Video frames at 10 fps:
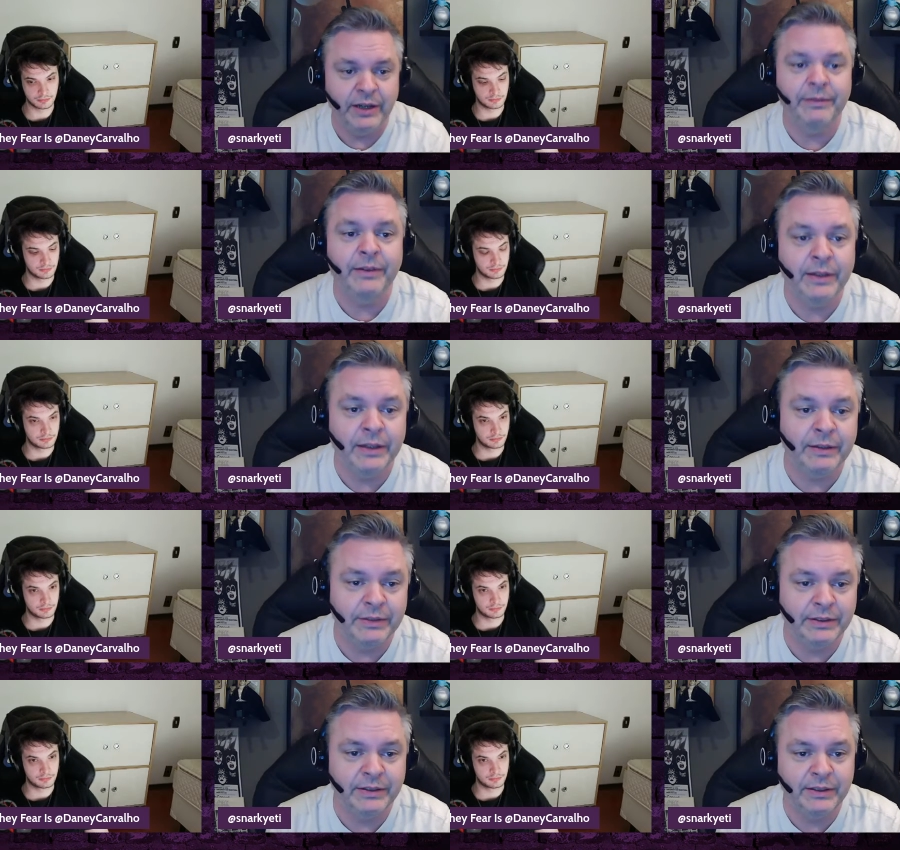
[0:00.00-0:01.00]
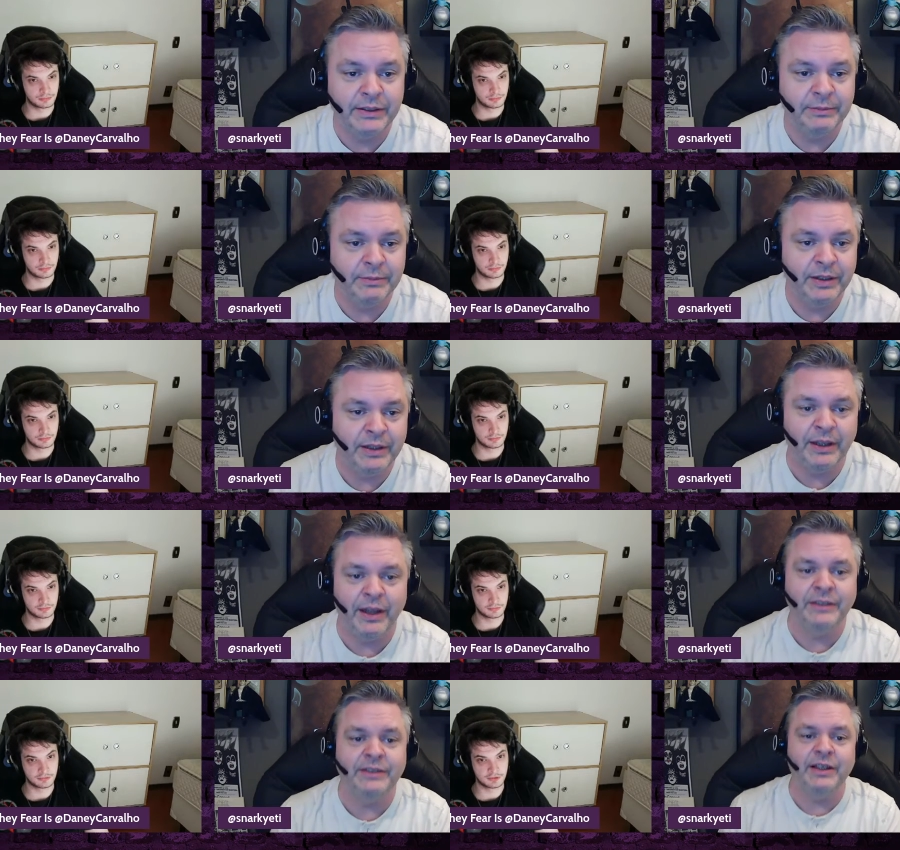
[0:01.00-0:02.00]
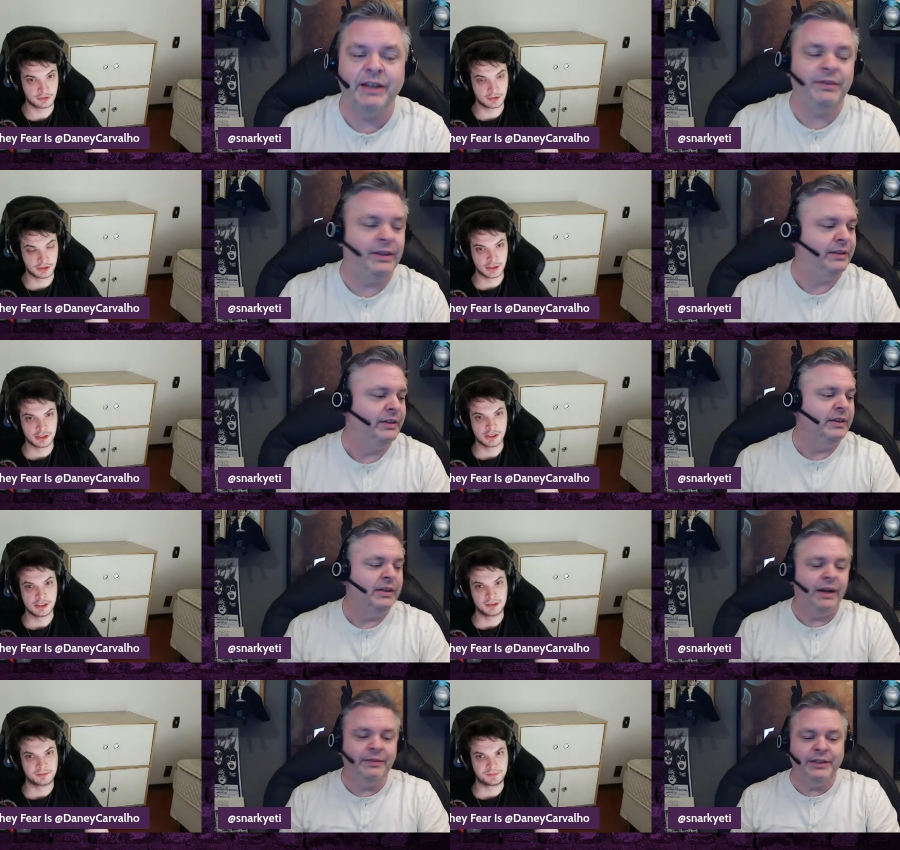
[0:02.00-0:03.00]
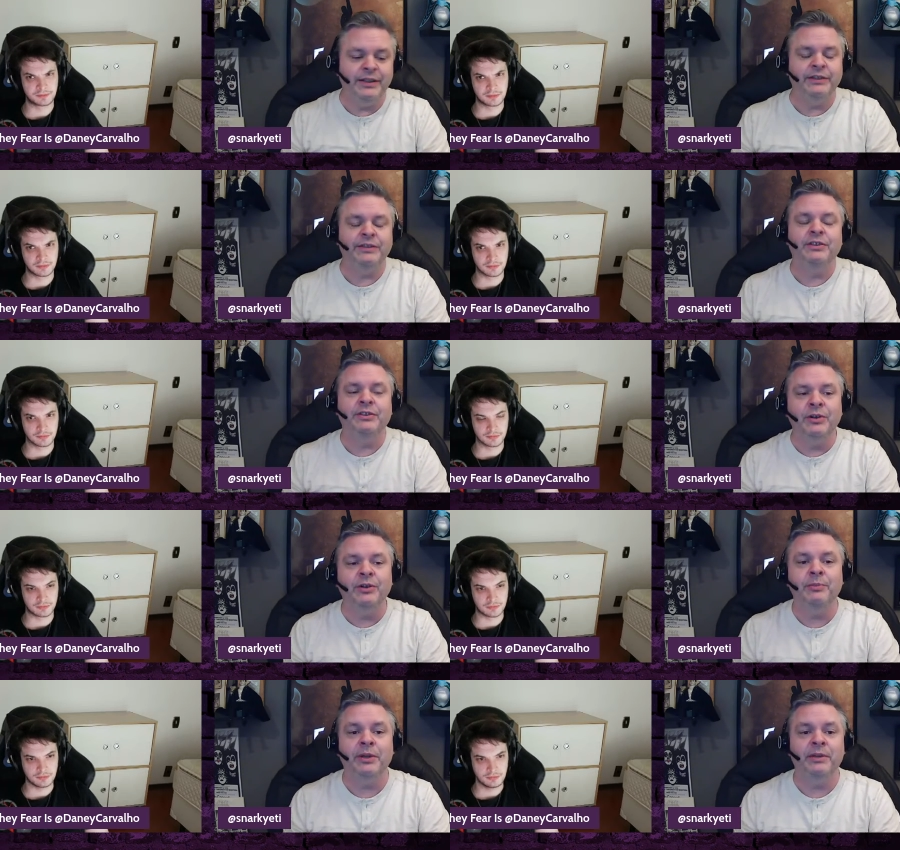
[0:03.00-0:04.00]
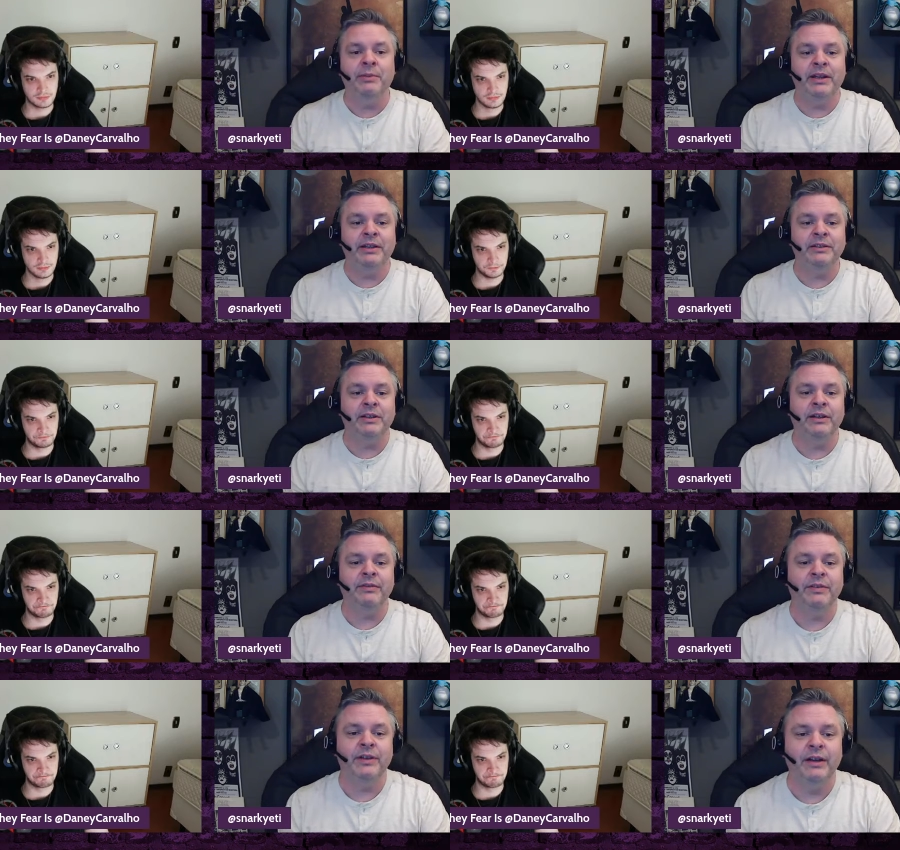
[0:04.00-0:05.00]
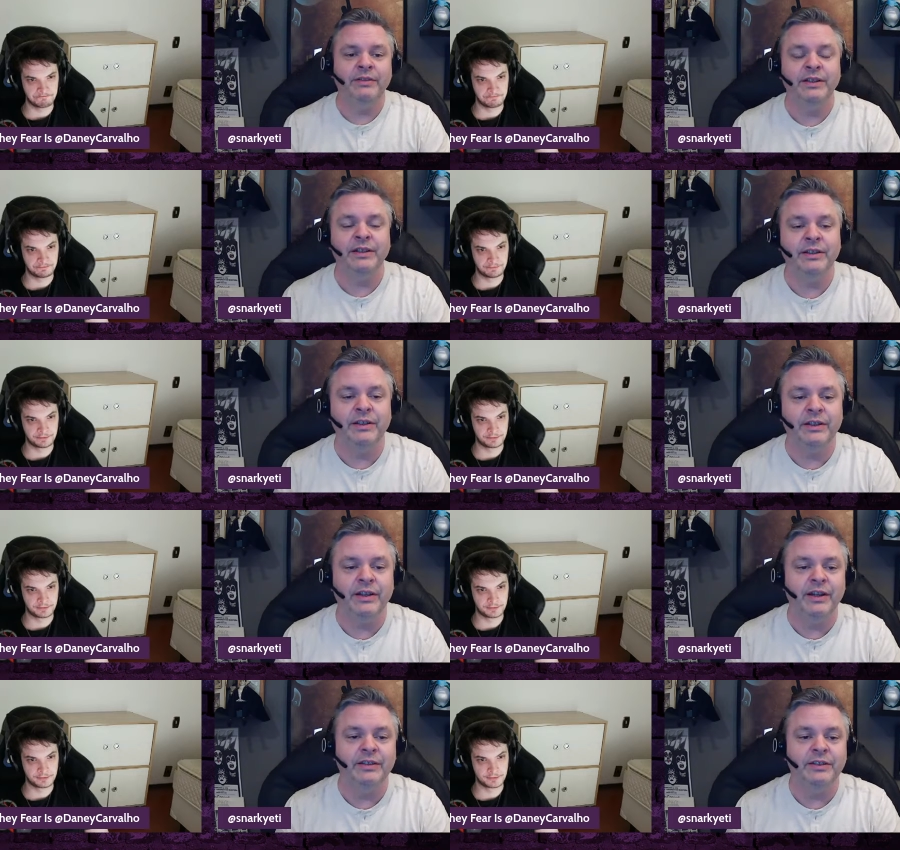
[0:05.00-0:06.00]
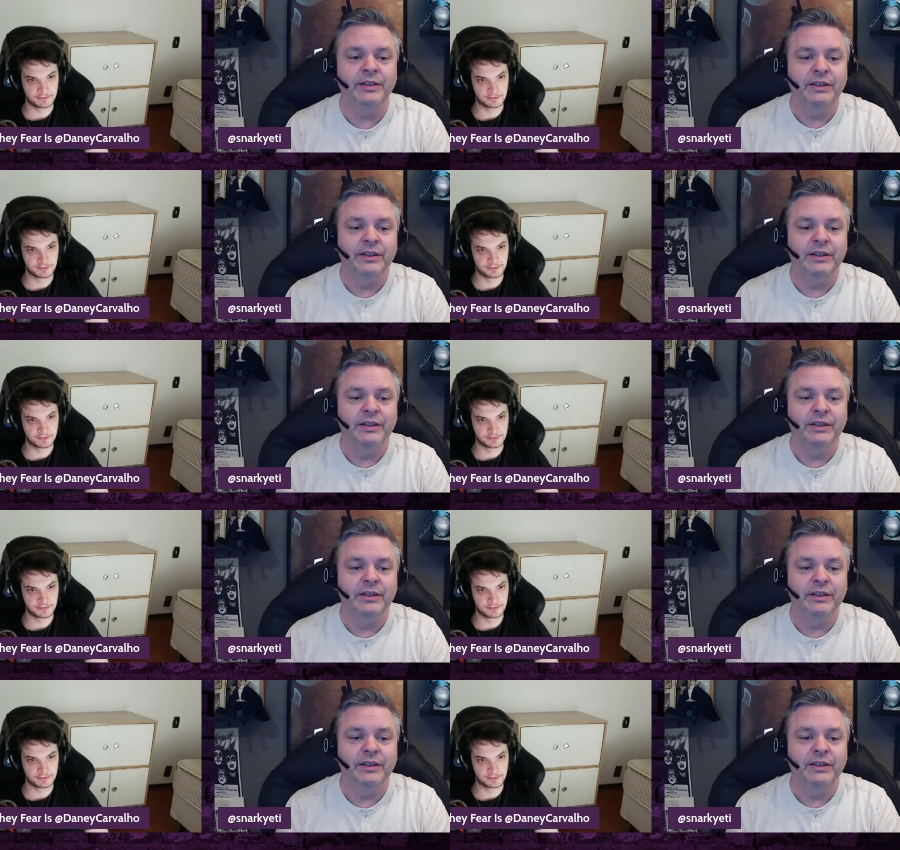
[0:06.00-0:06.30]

Speaker 1: I would love to see them. I, I still have like I've seen so many bands live. I've seen all kinds.